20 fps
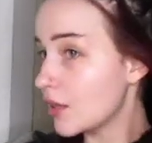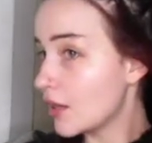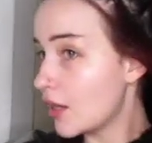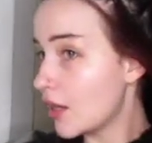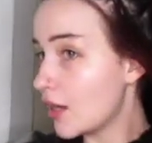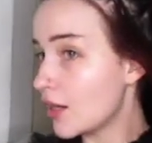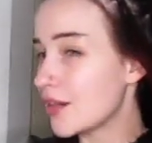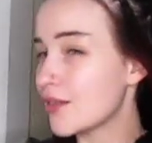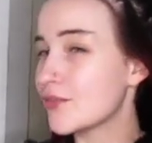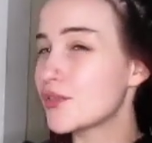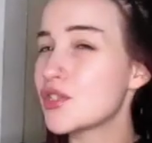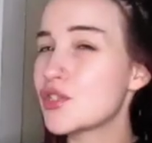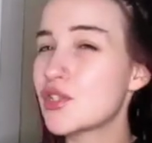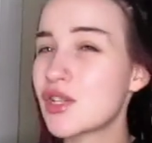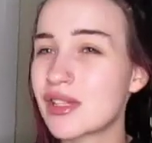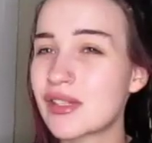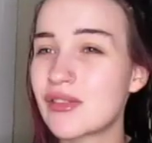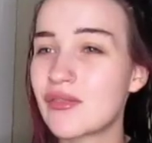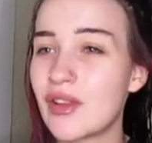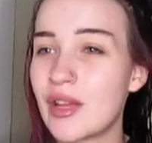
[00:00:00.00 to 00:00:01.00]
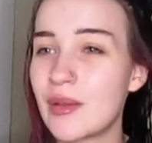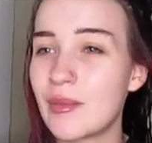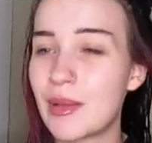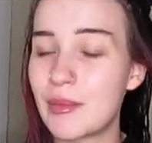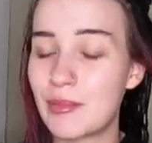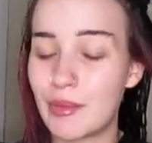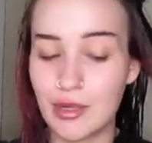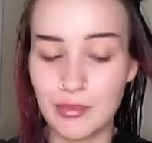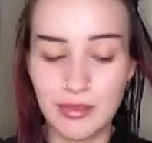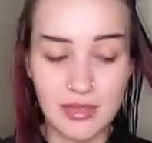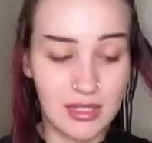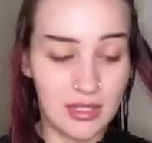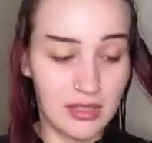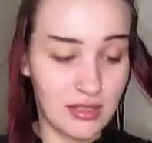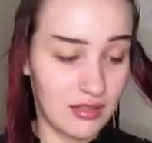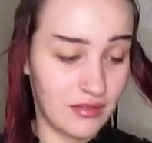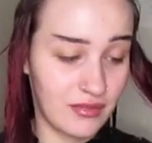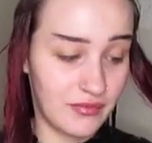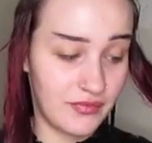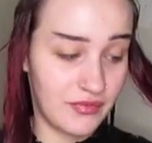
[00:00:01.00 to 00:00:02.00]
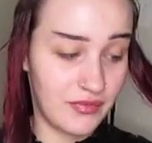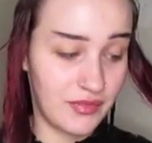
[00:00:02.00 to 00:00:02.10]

I don't have to justify my burps to you.